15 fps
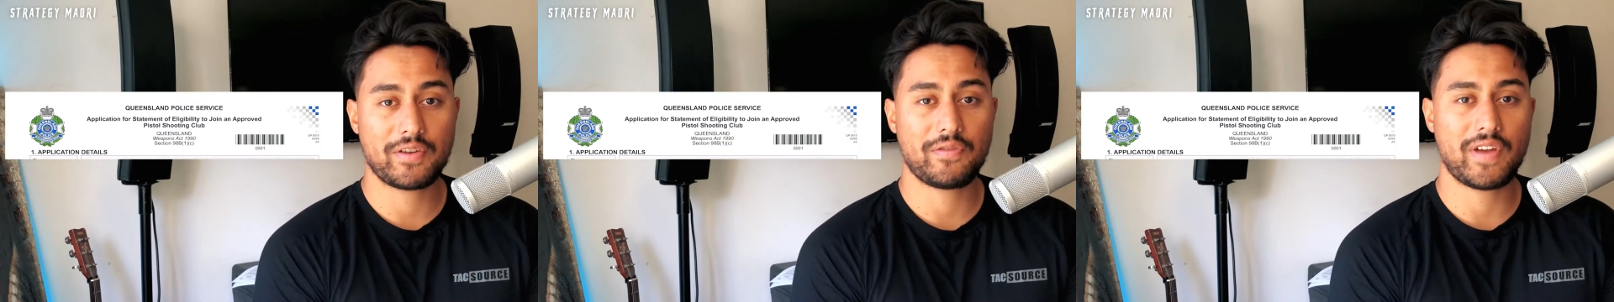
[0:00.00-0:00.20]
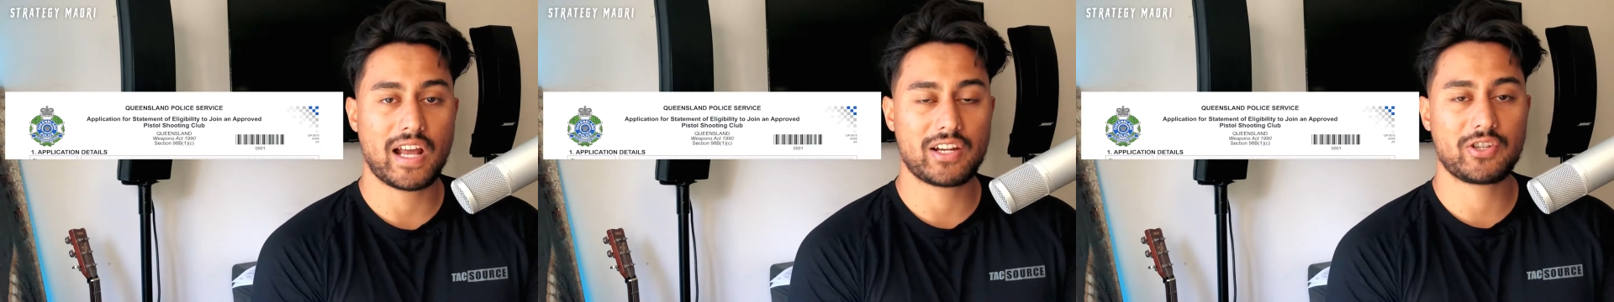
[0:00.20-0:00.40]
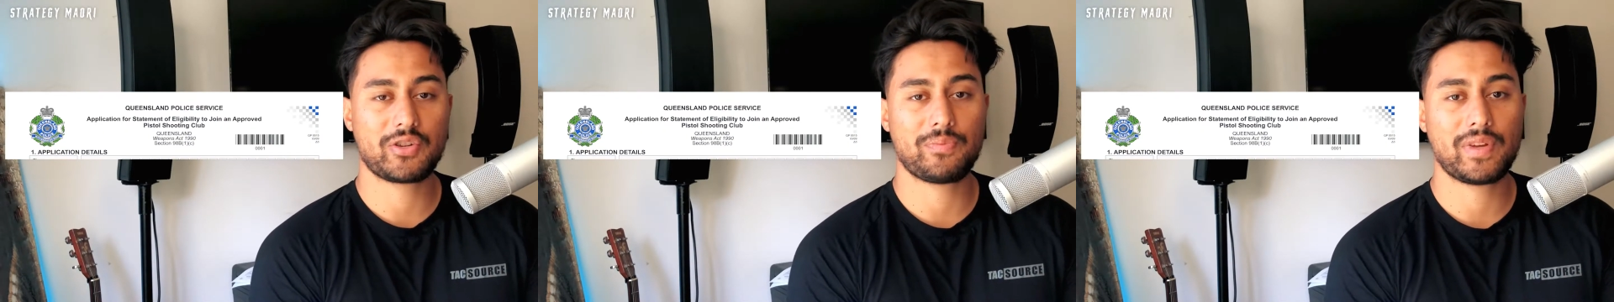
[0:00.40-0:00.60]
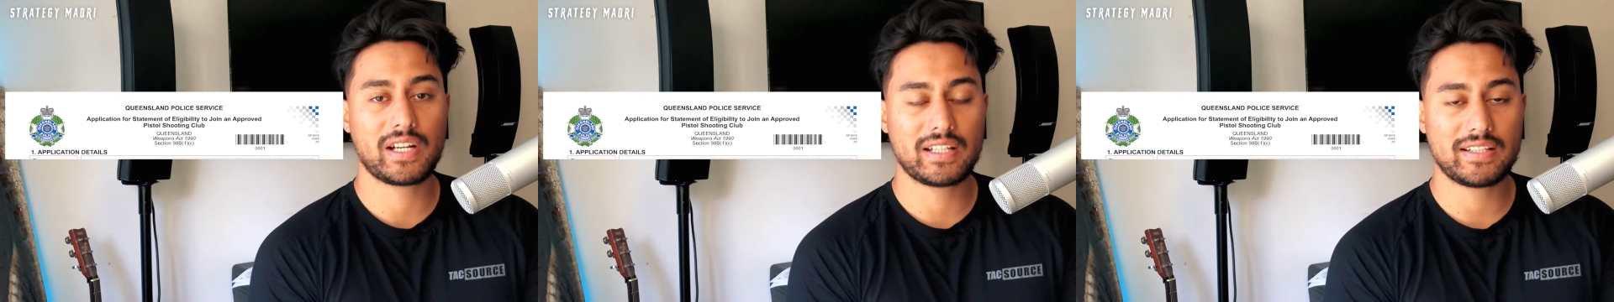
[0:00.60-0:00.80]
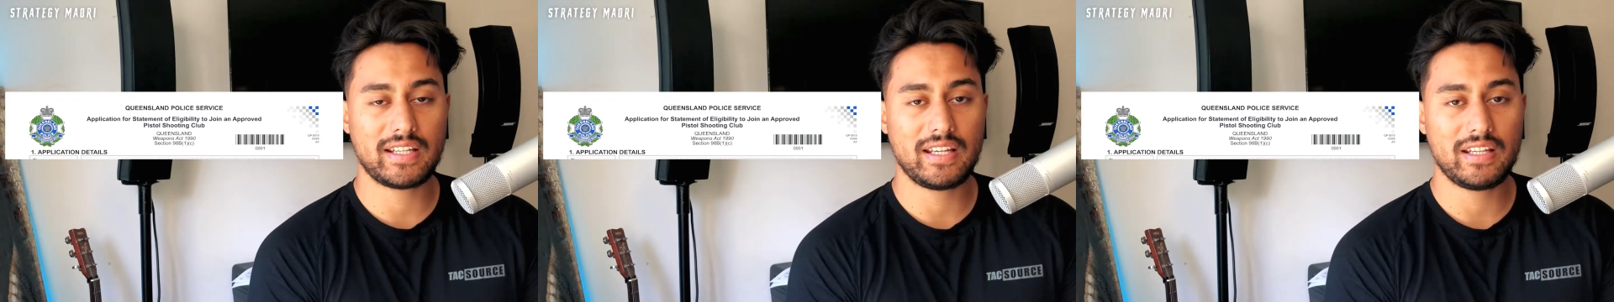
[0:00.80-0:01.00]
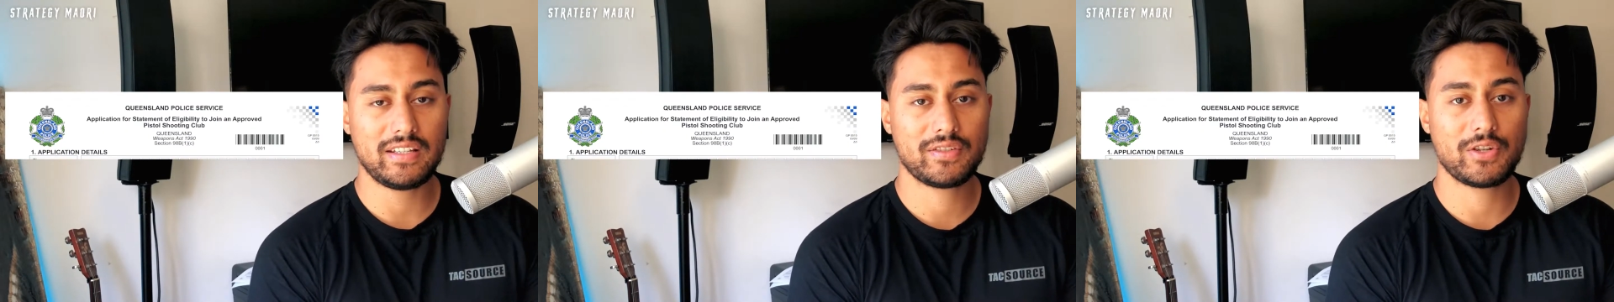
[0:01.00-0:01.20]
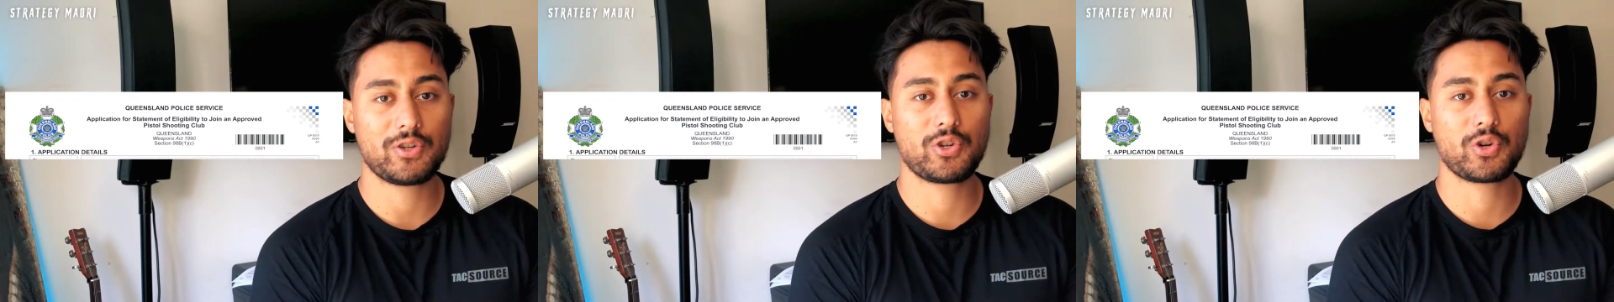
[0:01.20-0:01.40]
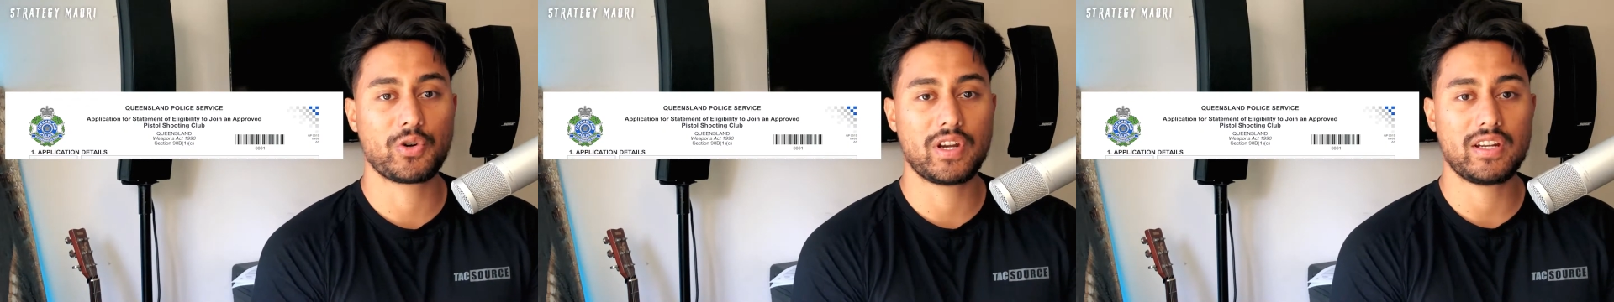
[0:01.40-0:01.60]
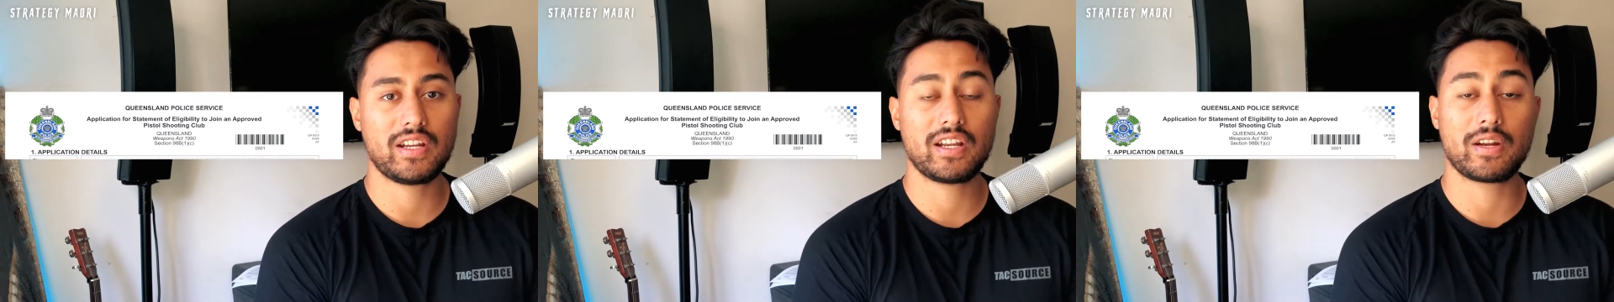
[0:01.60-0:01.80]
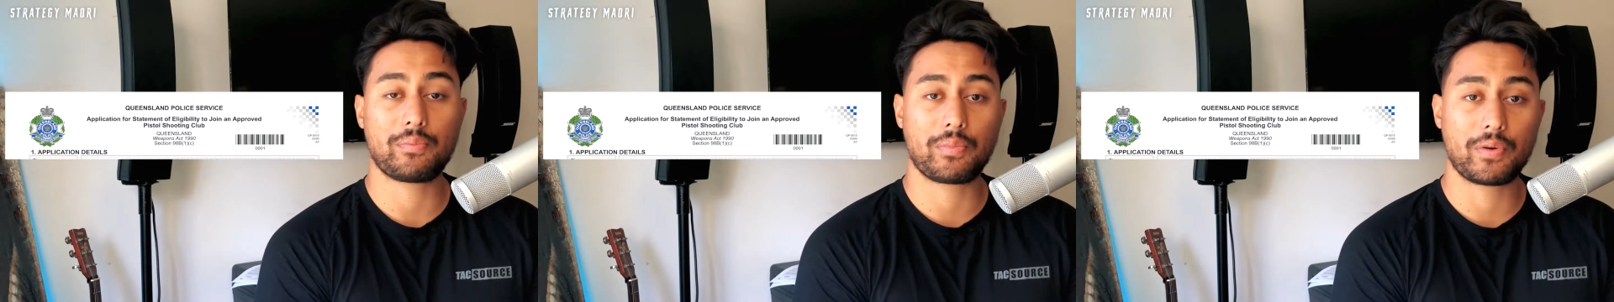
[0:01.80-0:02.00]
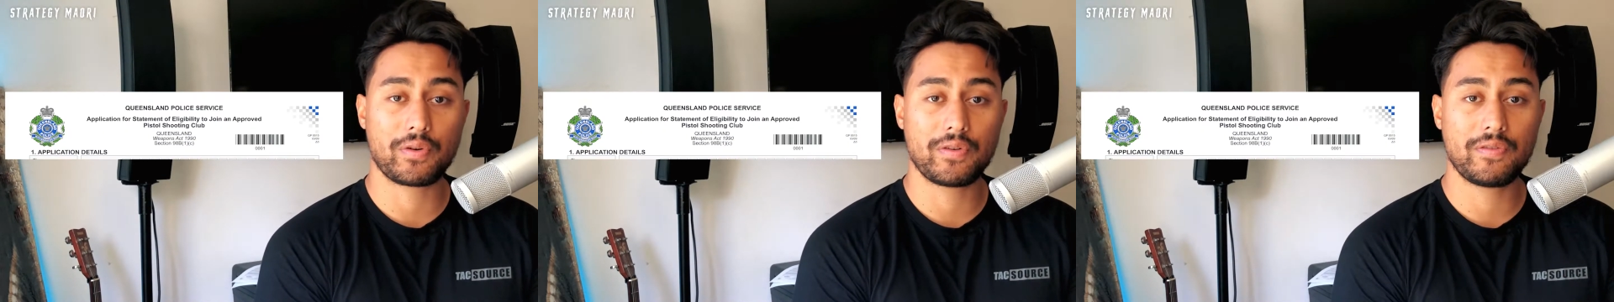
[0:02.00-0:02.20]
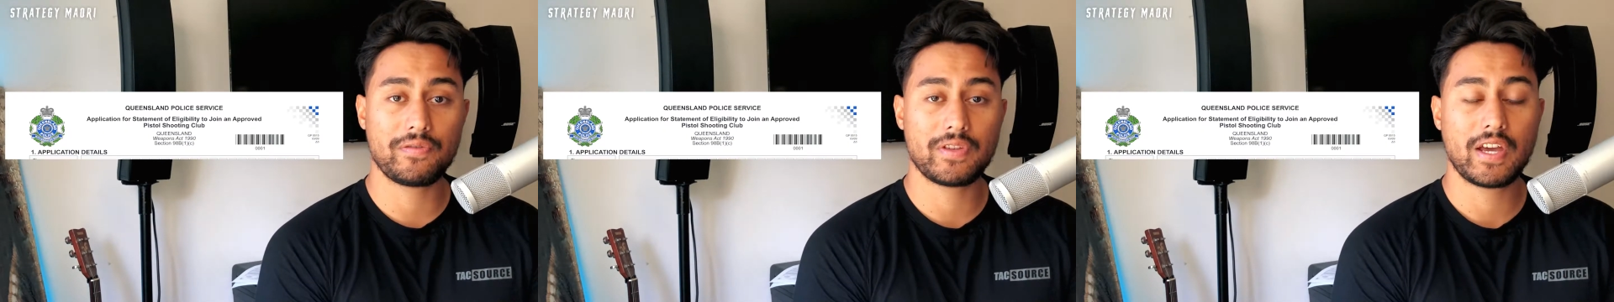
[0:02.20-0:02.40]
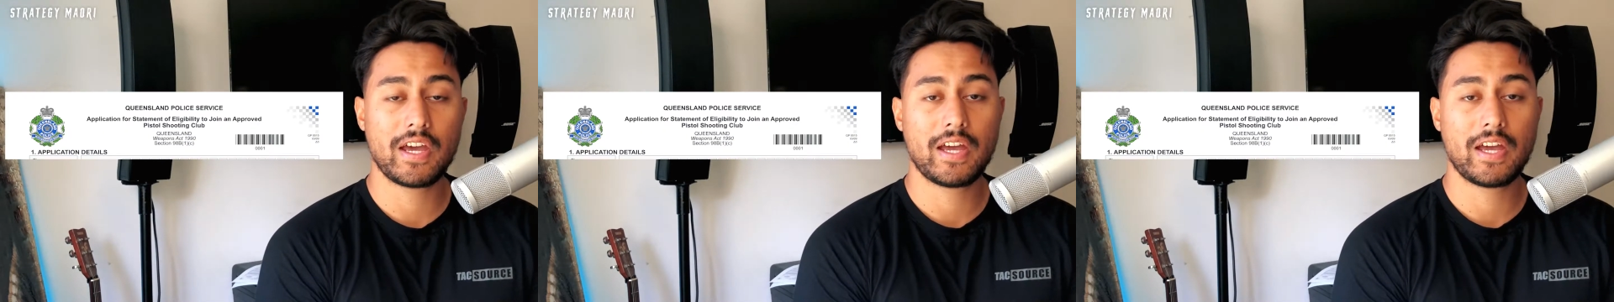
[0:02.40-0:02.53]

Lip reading: of eligibility to join an approved